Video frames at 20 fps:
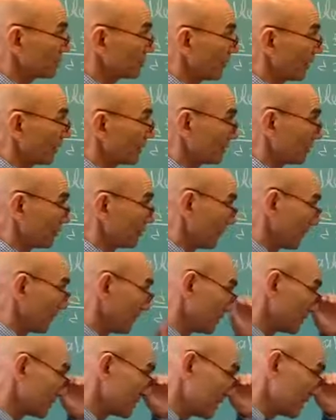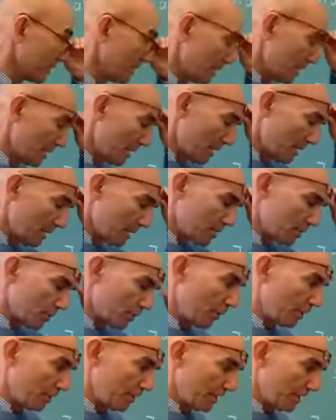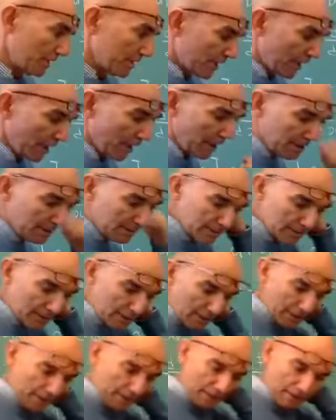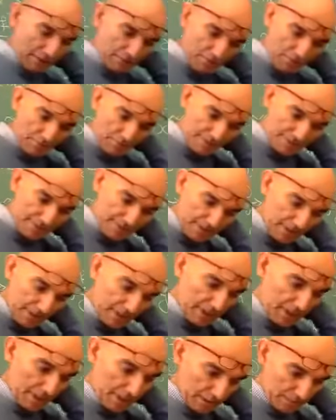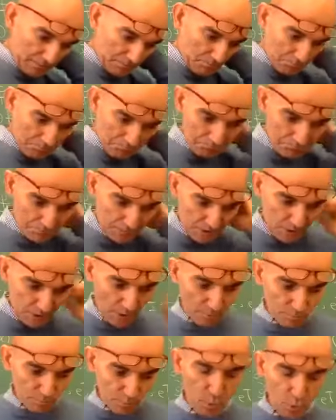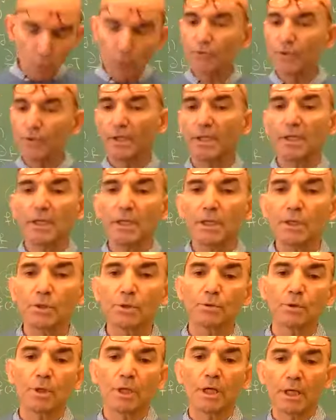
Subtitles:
vector fields. So in this case, we will see some totally new